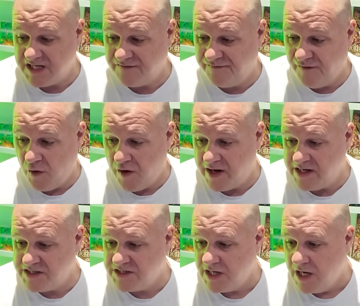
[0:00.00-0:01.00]
at its
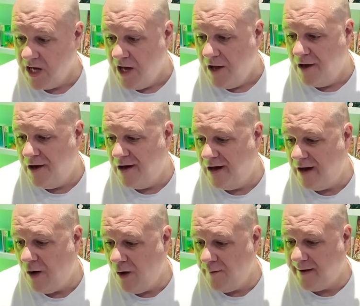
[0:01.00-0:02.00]
finest.
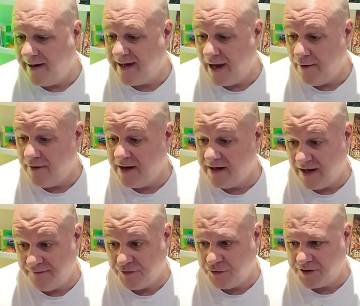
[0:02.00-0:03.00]
Highway Encounter,
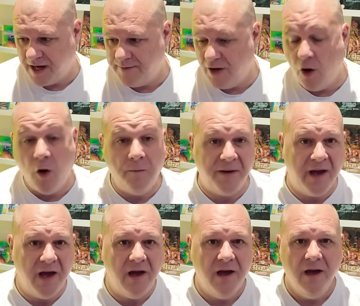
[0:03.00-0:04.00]
another good game. The
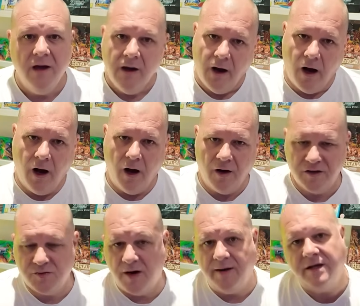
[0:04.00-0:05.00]
Hobbit. Oh,
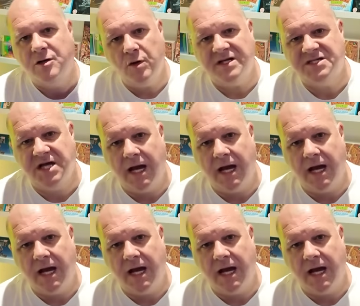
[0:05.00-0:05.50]
it's one of them quest